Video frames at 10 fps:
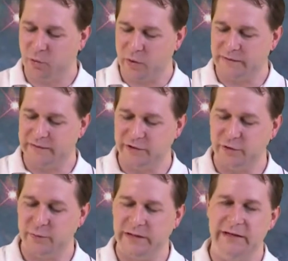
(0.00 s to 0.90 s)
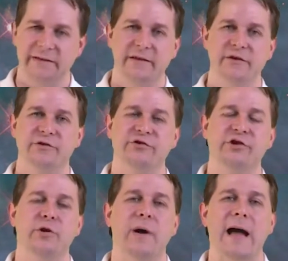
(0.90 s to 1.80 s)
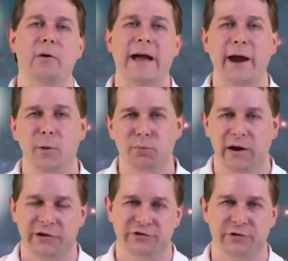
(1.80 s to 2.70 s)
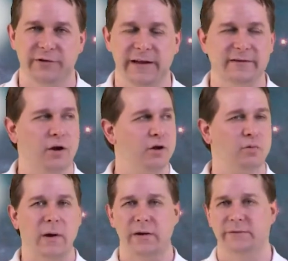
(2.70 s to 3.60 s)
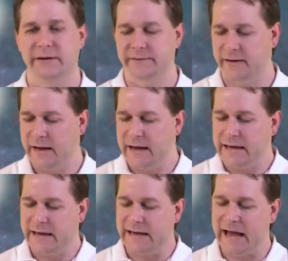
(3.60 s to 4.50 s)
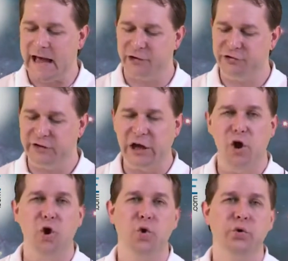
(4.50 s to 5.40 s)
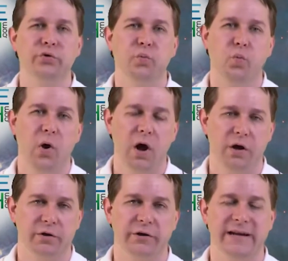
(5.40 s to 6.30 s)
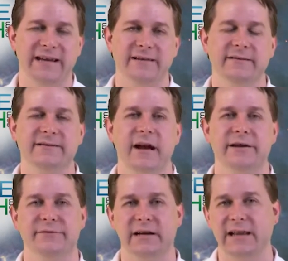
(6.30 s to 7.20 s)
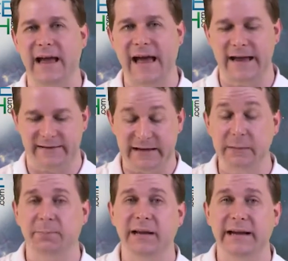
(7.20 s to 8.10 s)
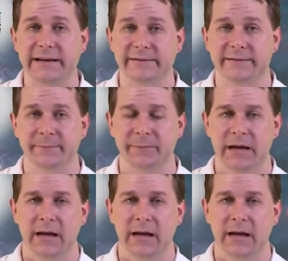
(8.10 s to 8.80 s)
we're going to do is show how air pressure that's all around us can actually hold the water inside of a glass in place